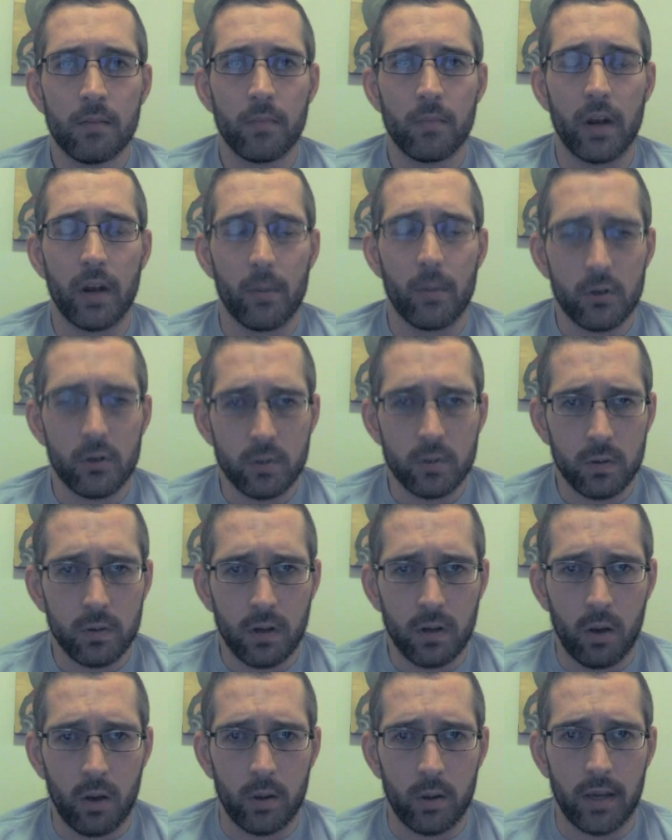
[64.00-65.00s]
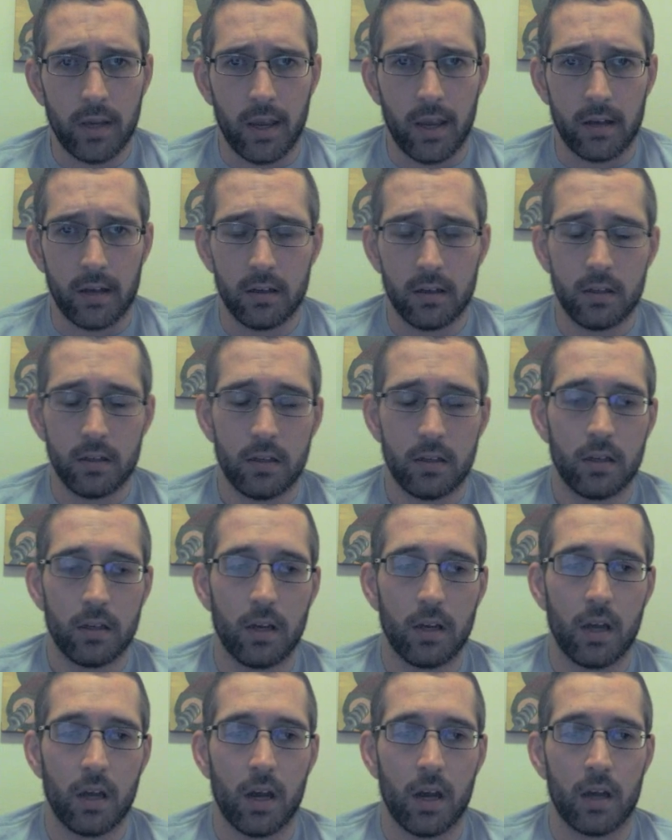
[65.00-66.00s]
My numbers were low again,
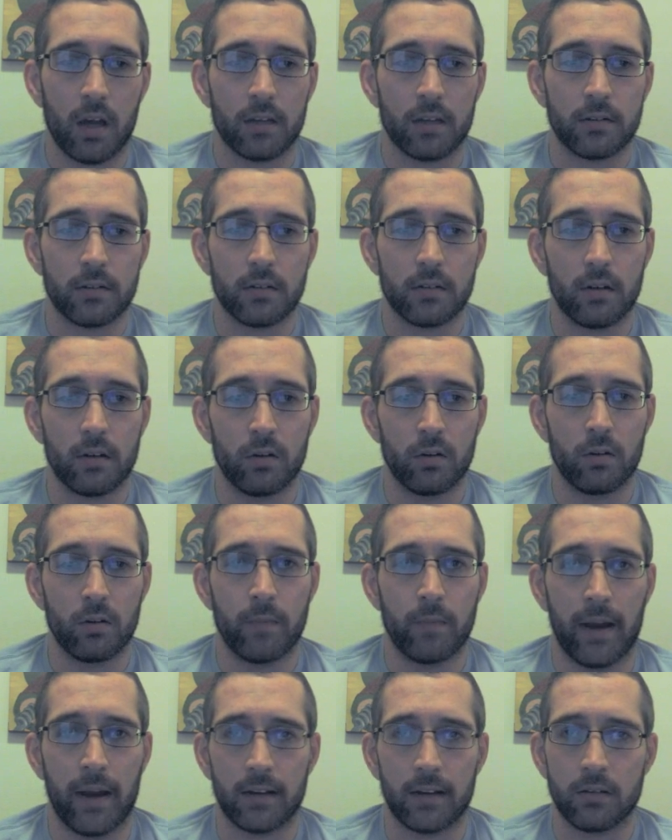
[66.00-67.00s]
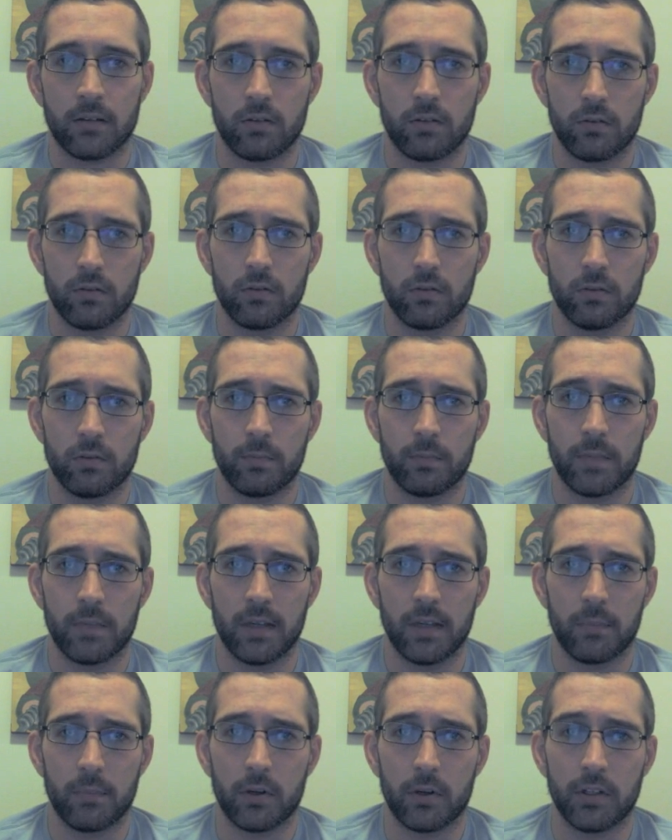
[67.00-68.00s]
so back to
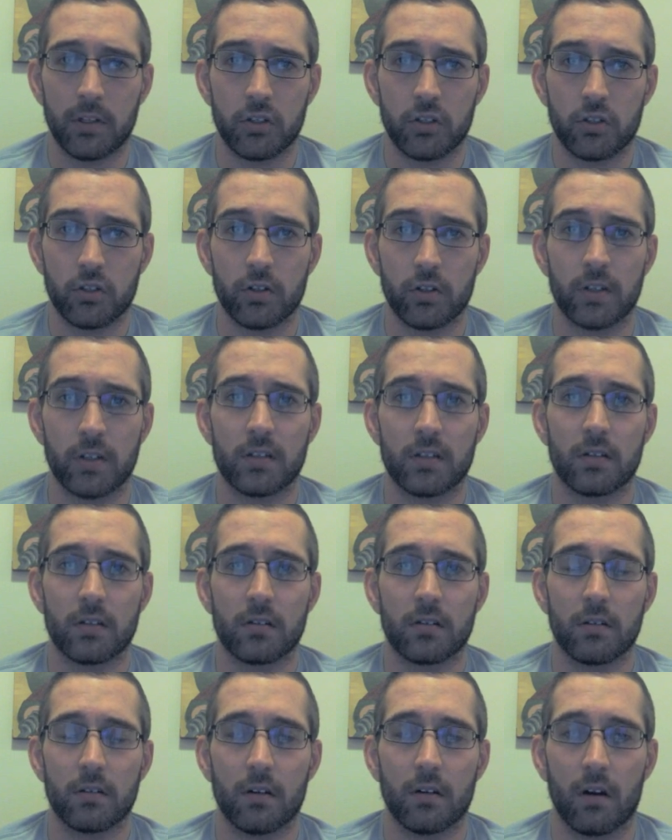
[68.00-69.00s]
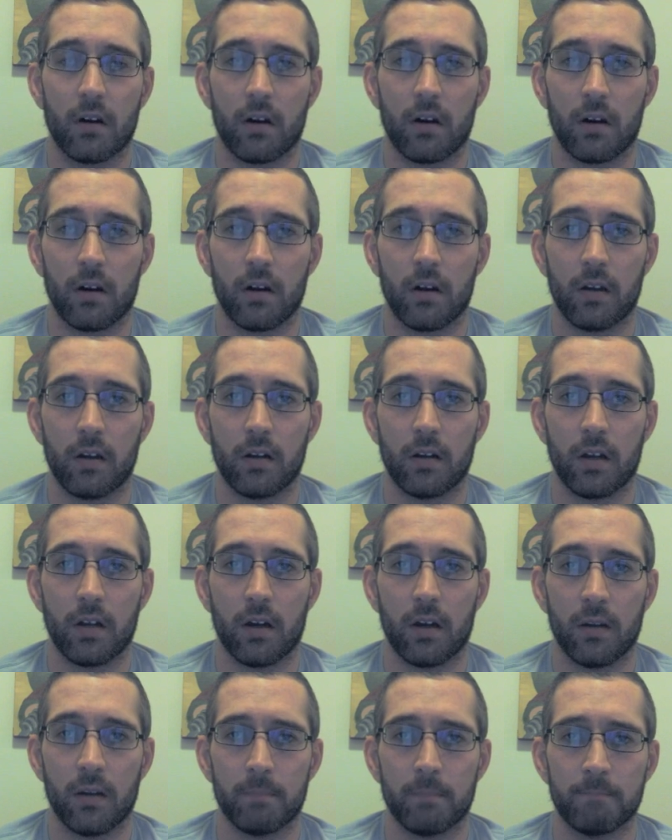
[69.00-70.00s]
being pretty strict
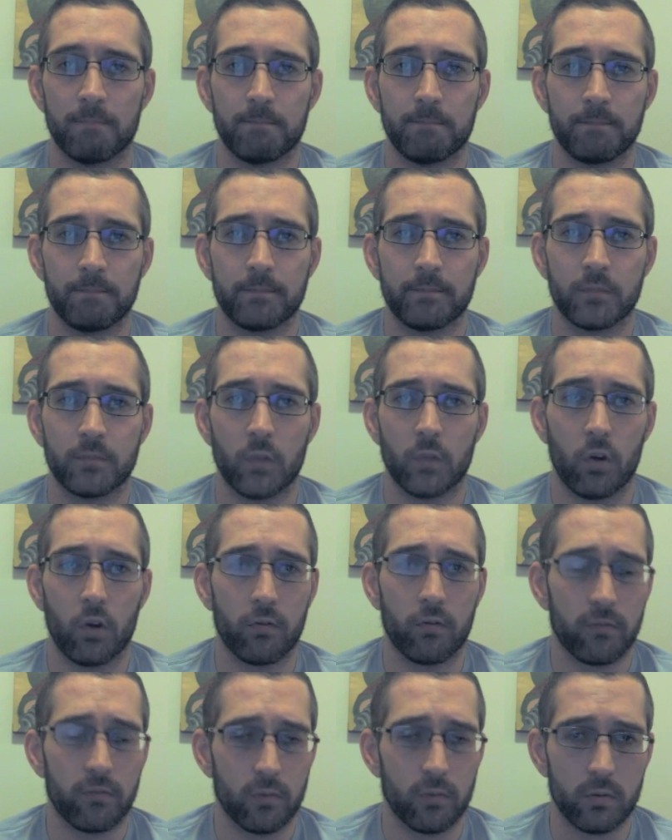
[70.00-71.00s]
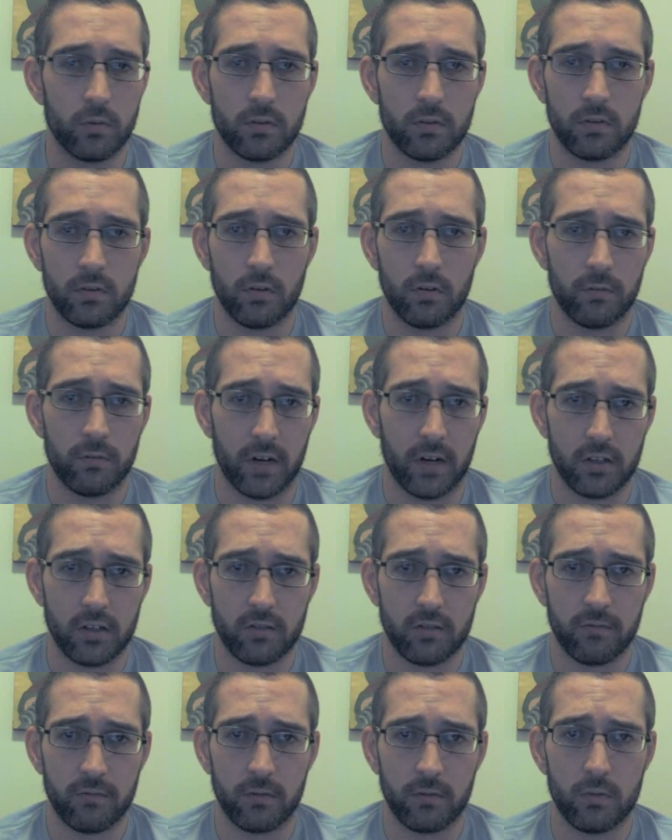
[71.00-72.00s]
on no fresh
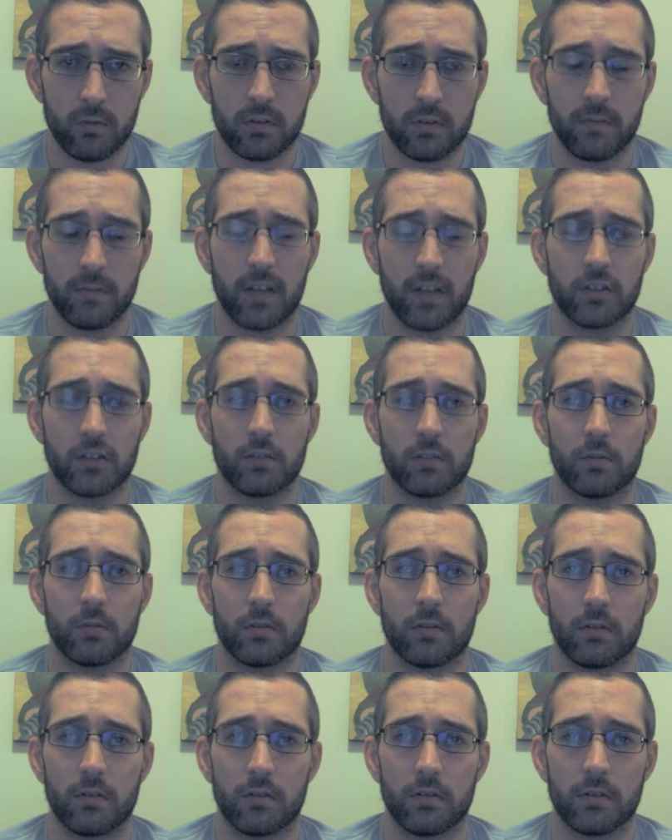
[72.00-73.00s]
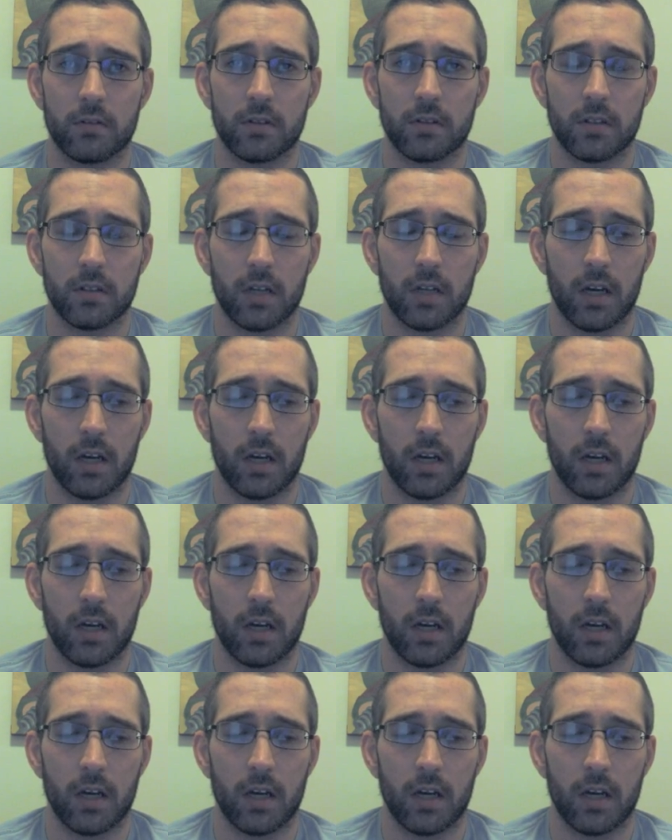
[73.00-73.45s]
fruits or vegetables,